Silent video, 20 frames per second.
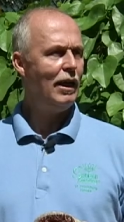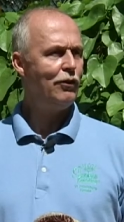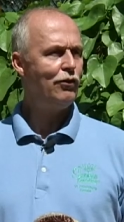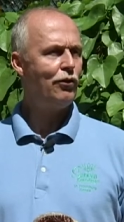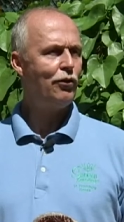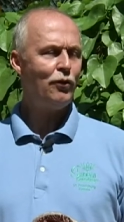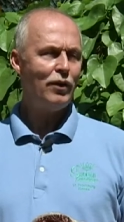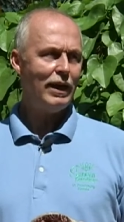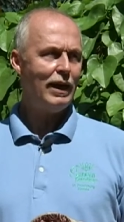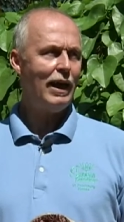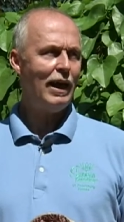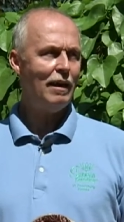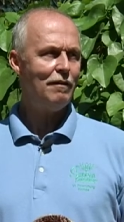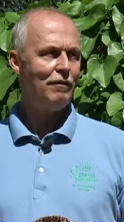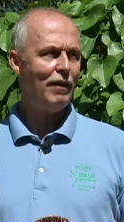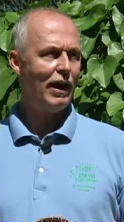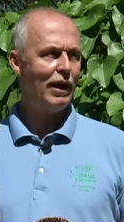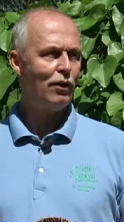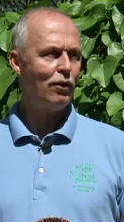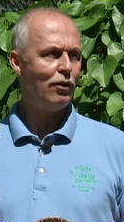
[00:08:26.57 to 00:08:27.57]
it's three and a
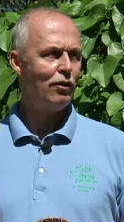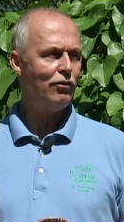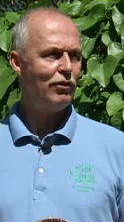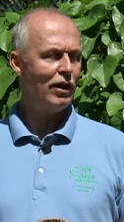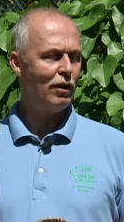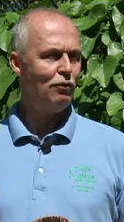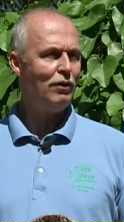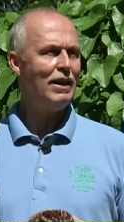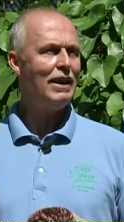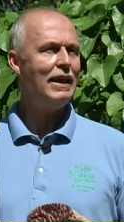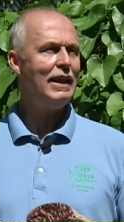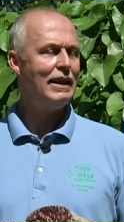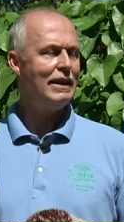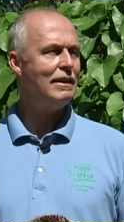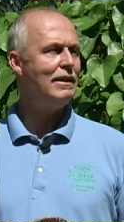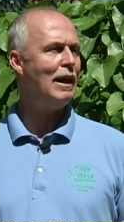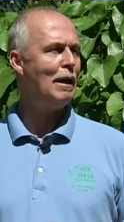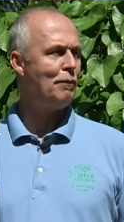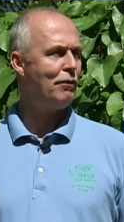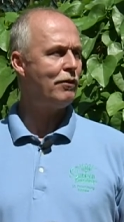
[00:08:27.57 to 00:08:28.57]
half acres and a really
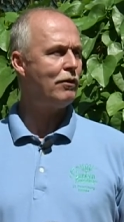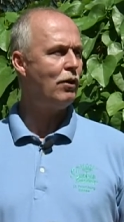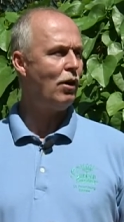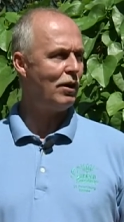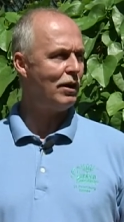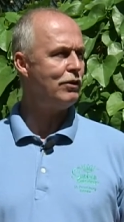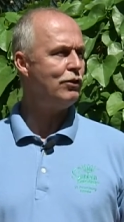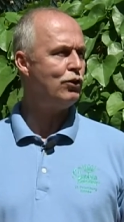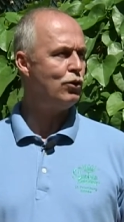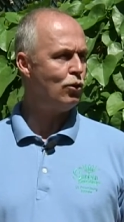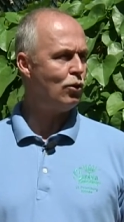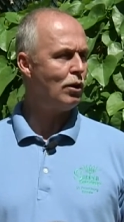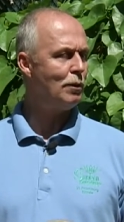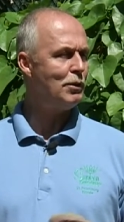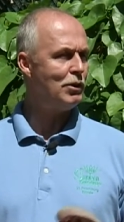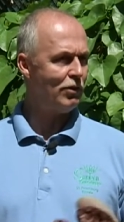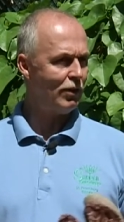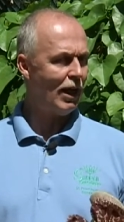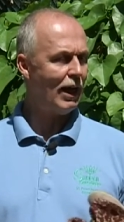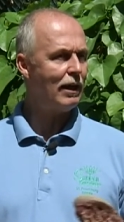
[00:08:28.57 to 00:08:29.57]
in-depth garden tour,
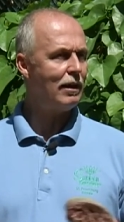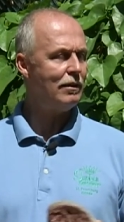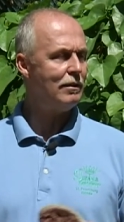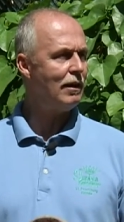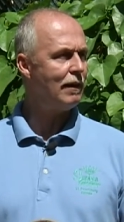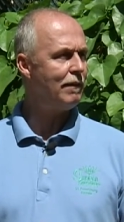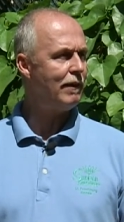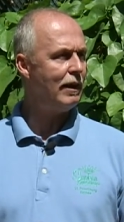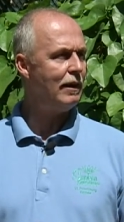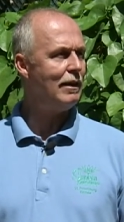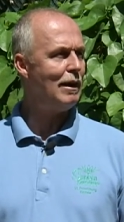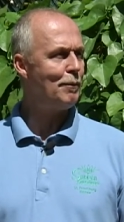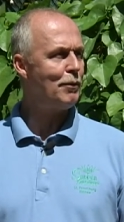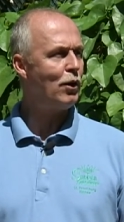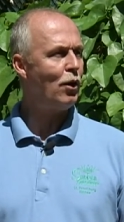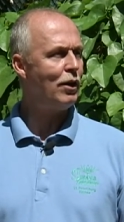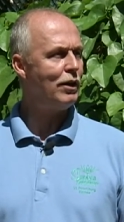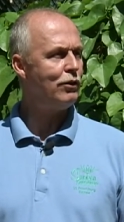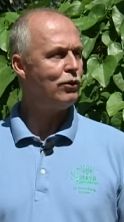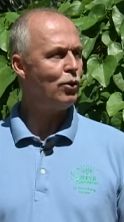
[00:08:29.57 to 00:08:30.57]
which I conduct the in-depth
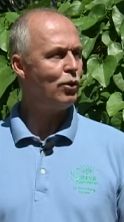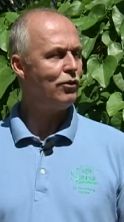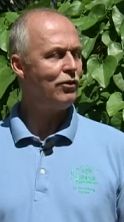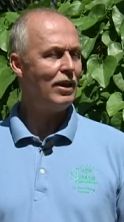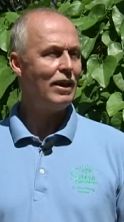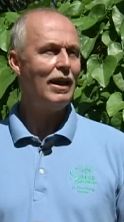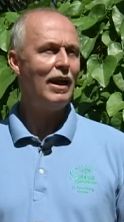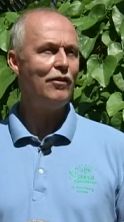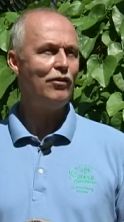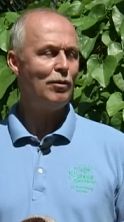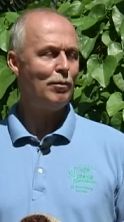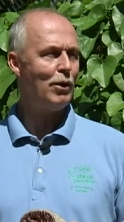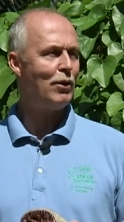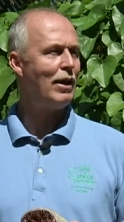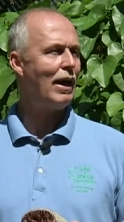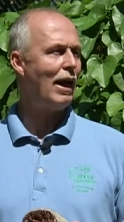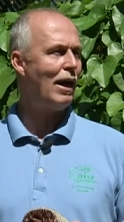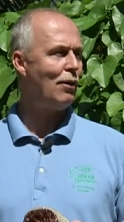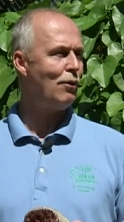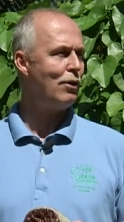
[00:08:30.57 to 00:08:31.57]
garden tours. They last about
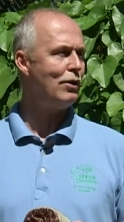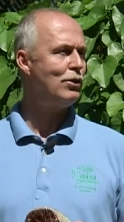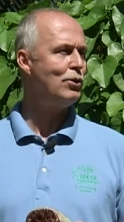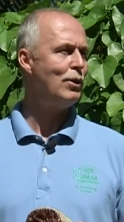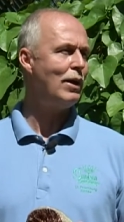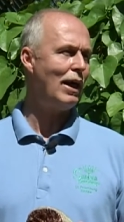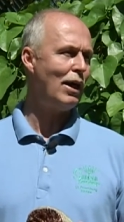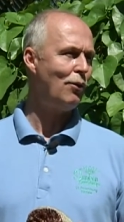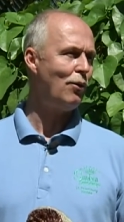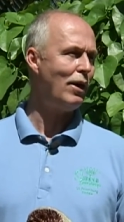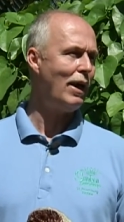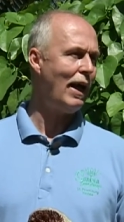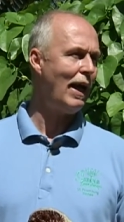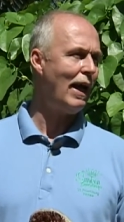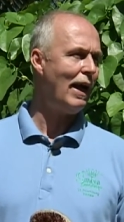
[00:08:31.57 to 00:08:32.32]
an hour to an hour and a